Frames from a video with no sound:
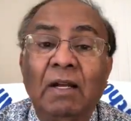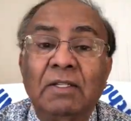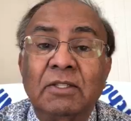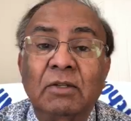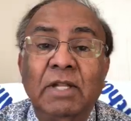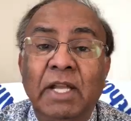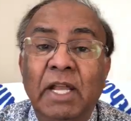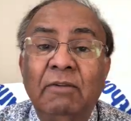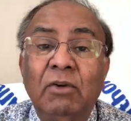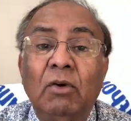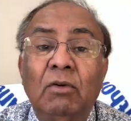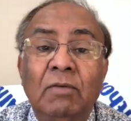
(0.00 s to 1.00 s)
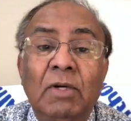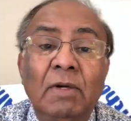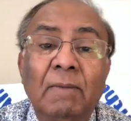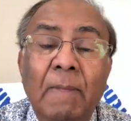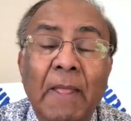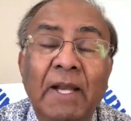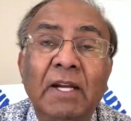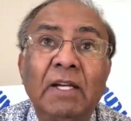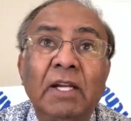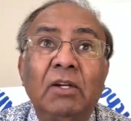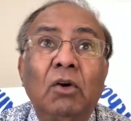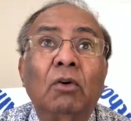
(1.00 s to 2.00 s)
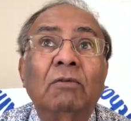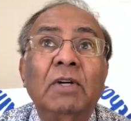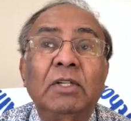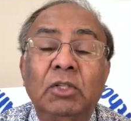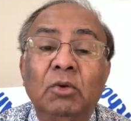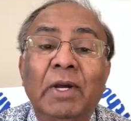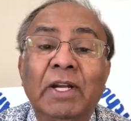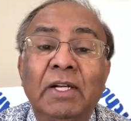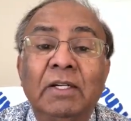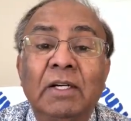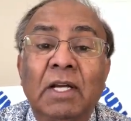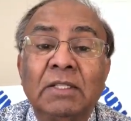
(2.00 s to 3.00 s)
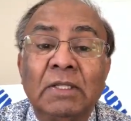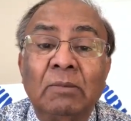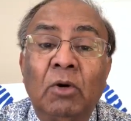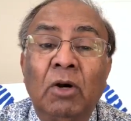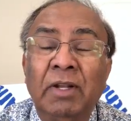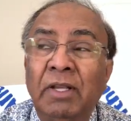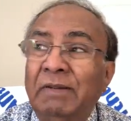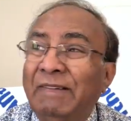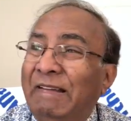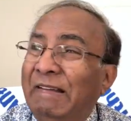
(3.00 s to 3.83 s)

And so they handed it over to an international body.